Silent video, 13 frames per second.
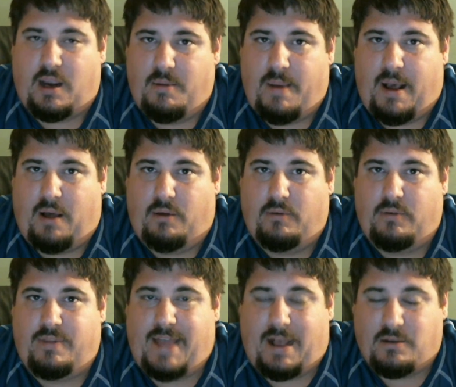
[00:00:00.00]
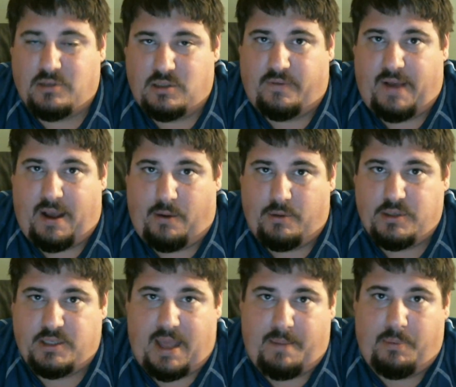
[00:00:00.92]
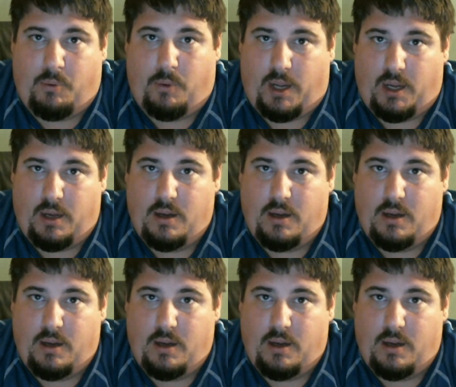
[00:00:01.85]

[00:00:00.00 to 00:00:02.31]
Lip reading: about thousands of hours at that point